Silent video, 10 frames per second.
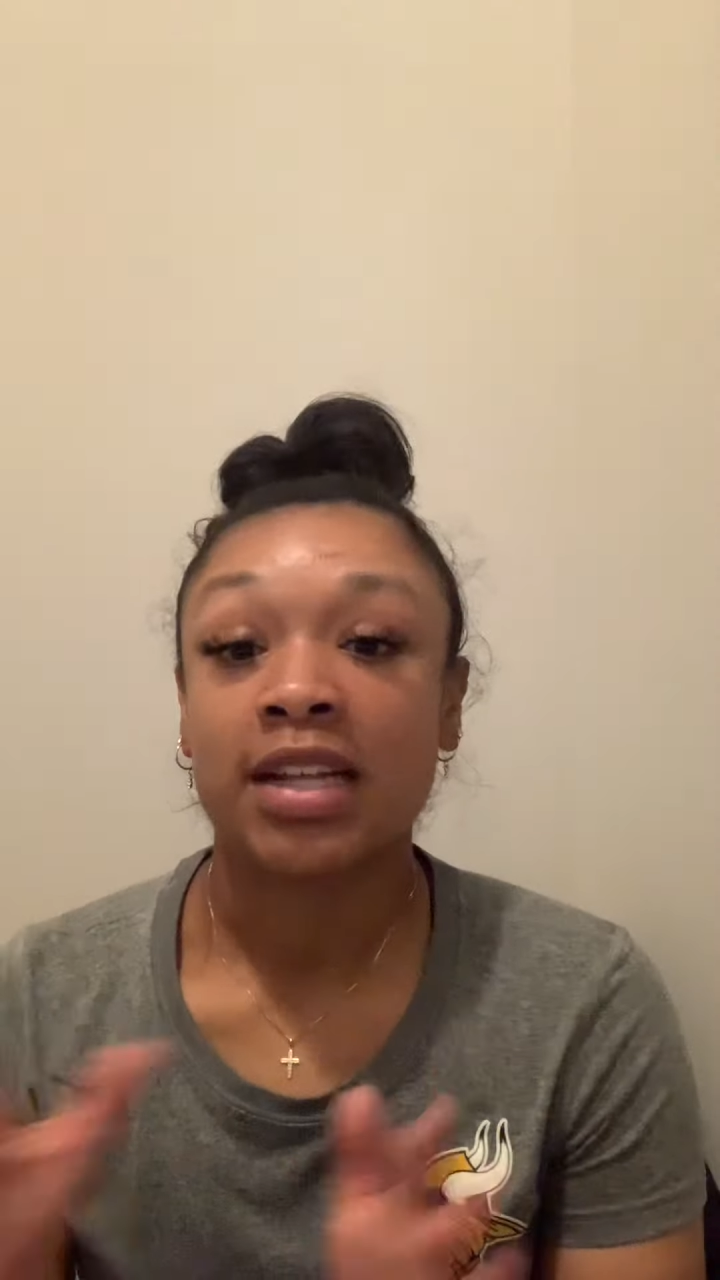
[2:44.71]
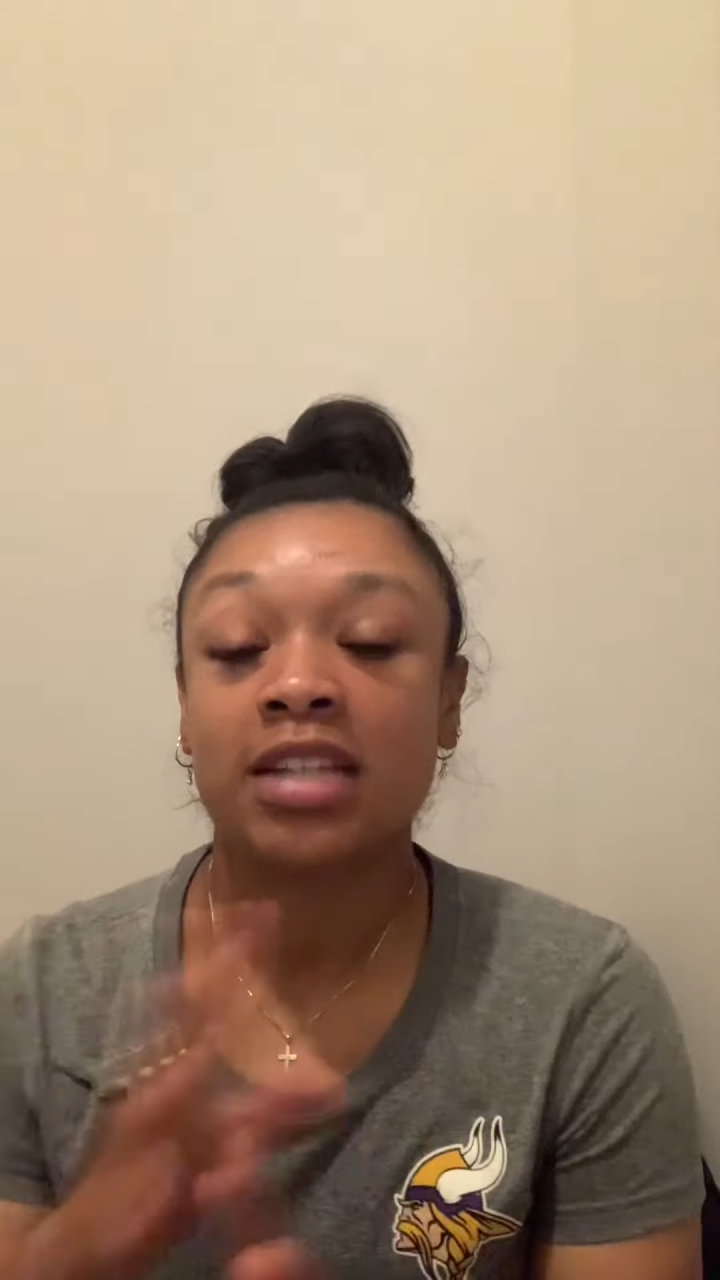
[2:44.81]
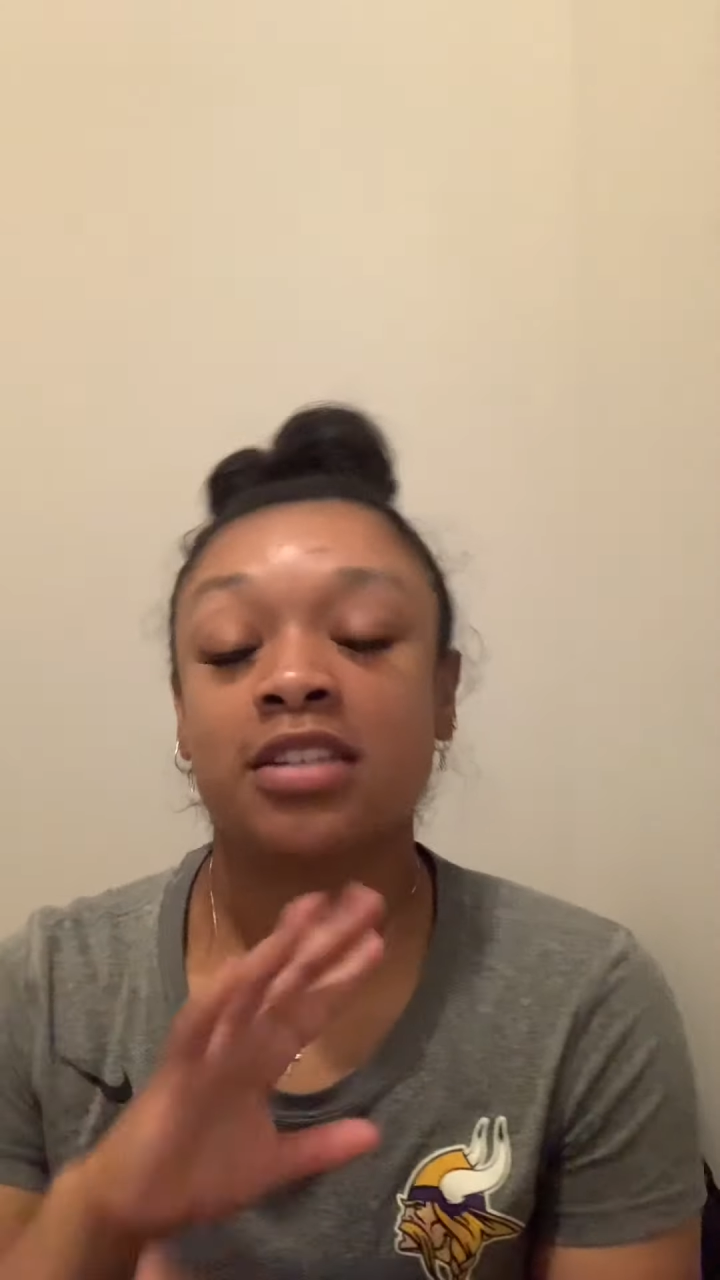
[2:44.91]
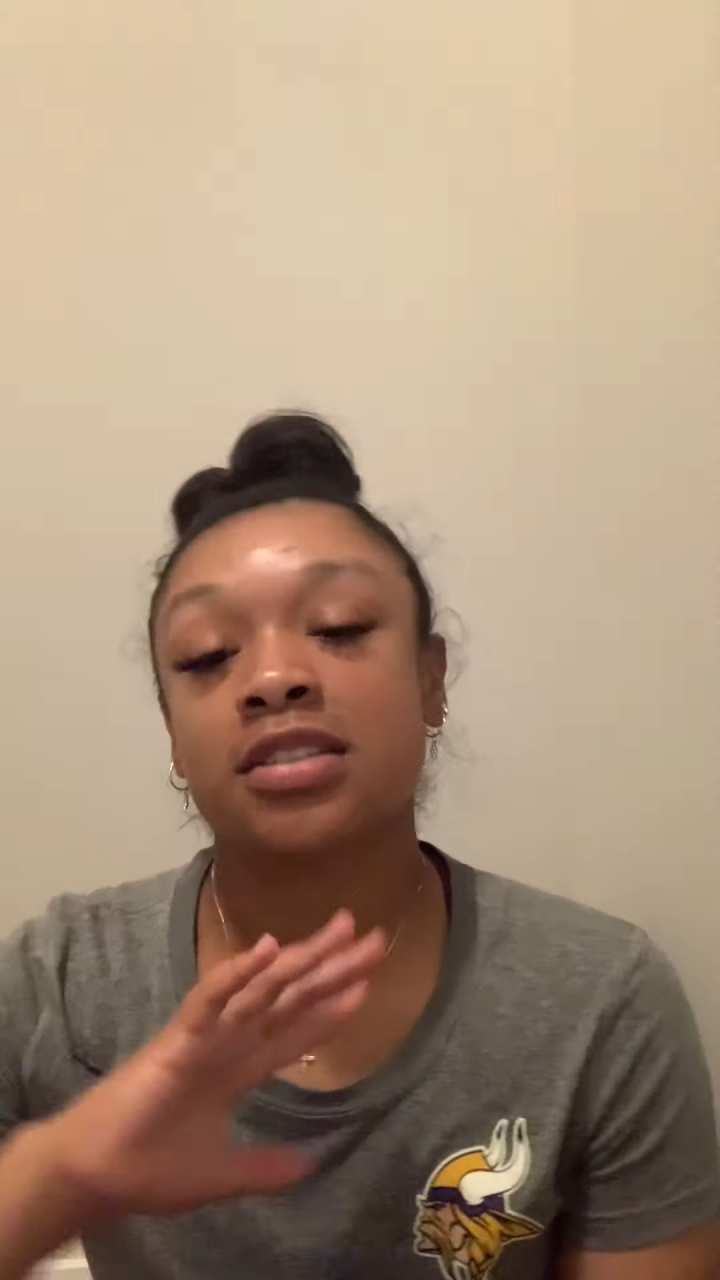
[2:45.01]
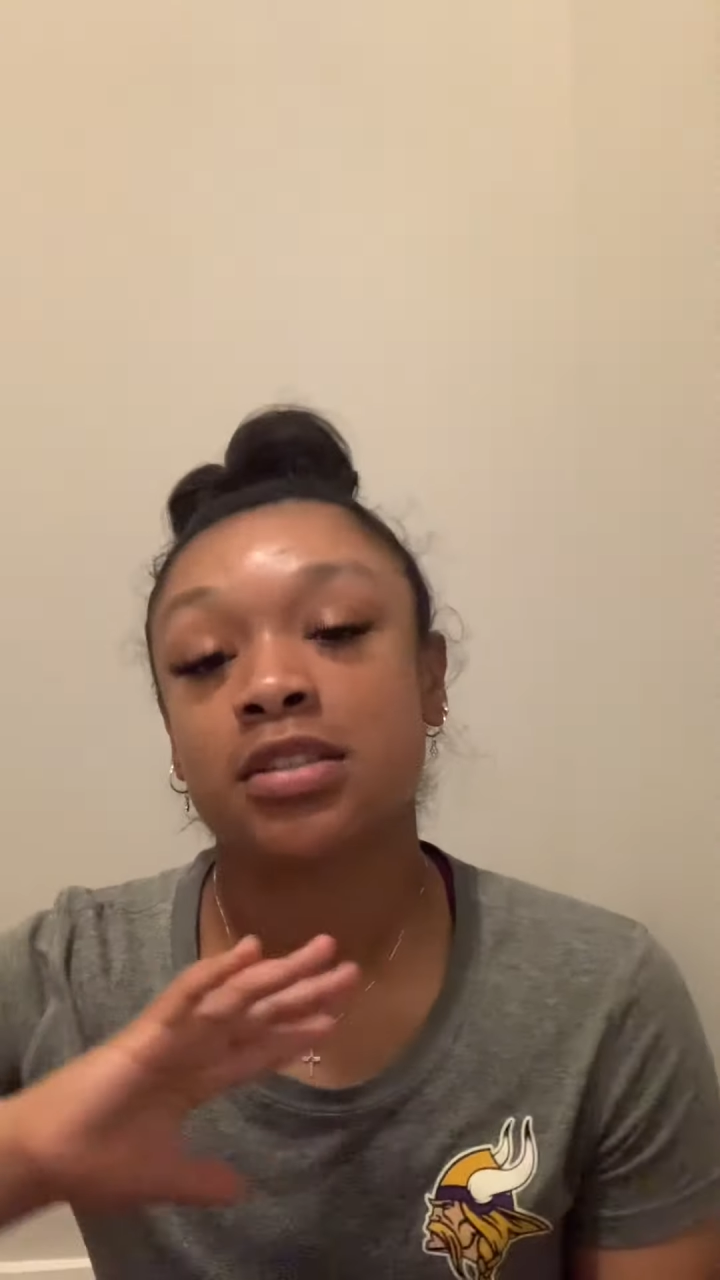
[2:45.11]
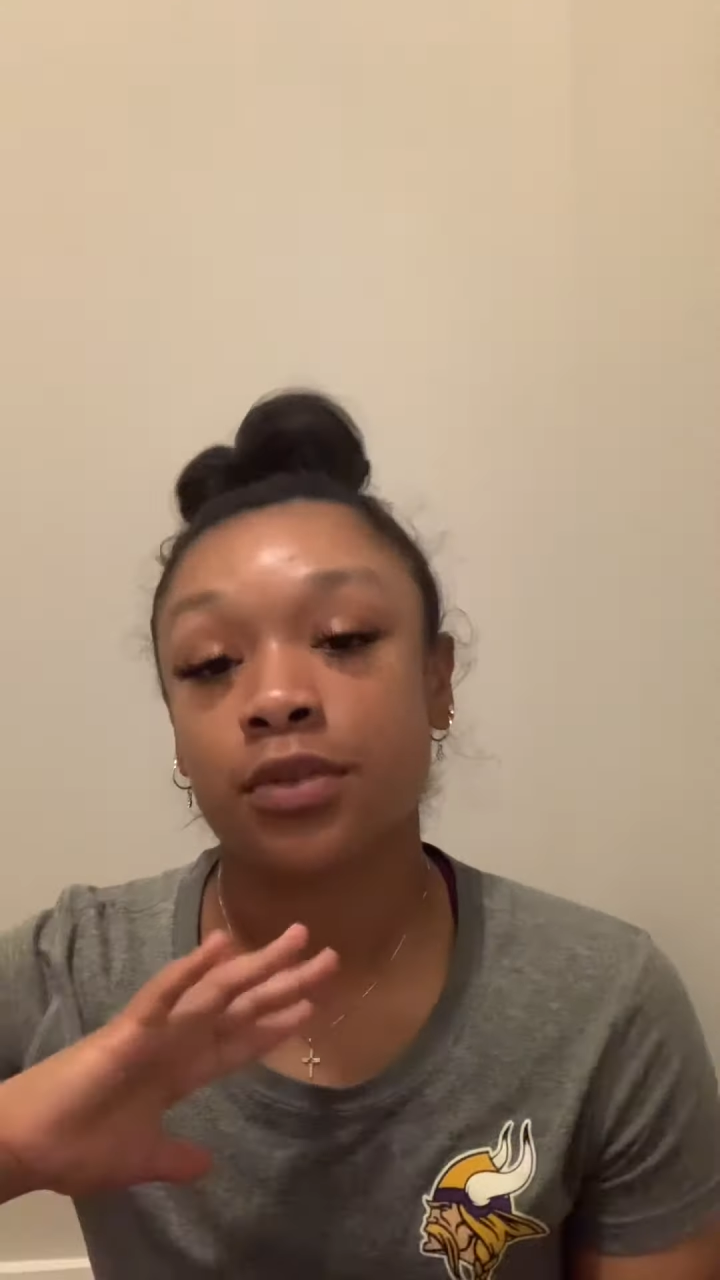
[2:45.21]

I just did